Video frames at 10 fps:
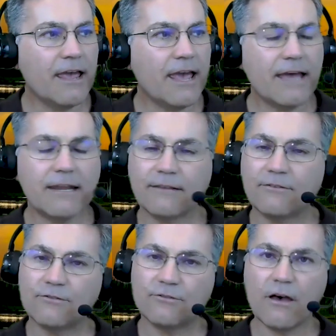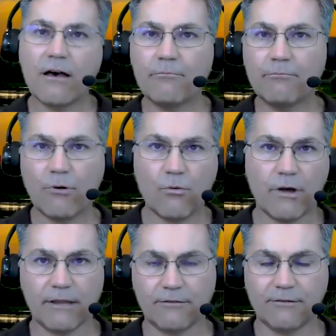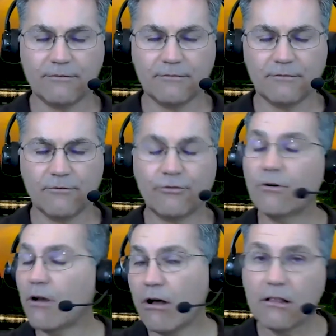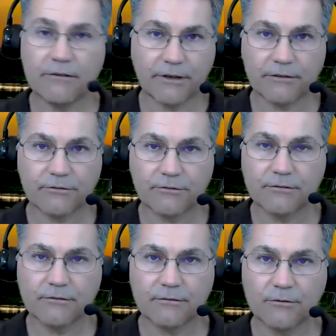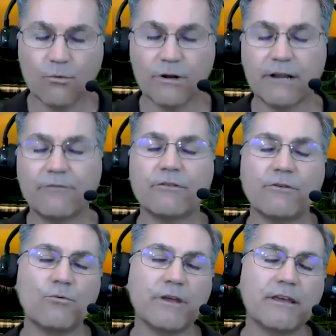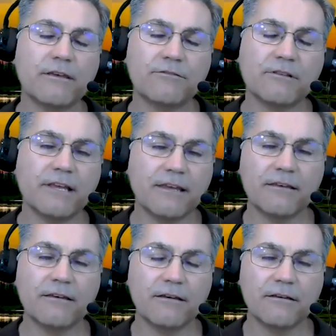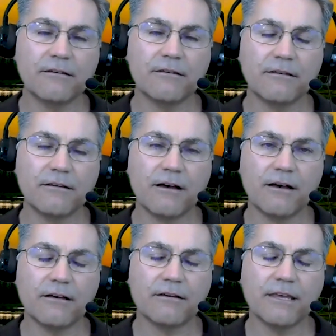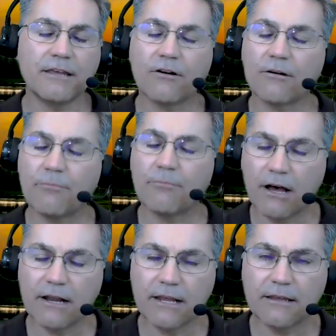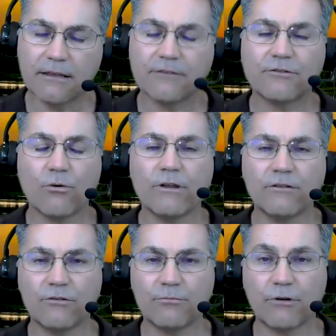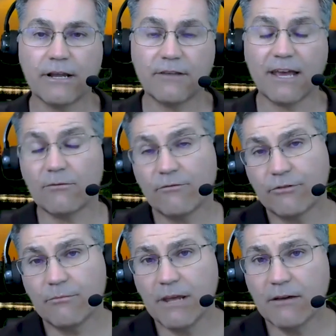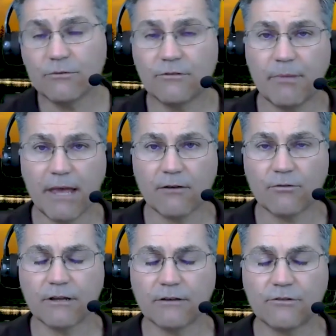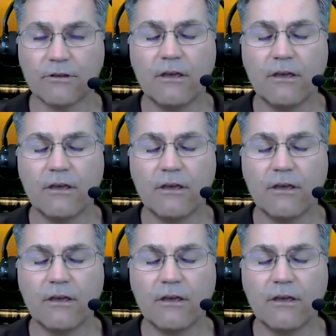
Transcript: And at some point, for all of us, whatever the weakest link in our body is going to break down. For me, it was the pancreas.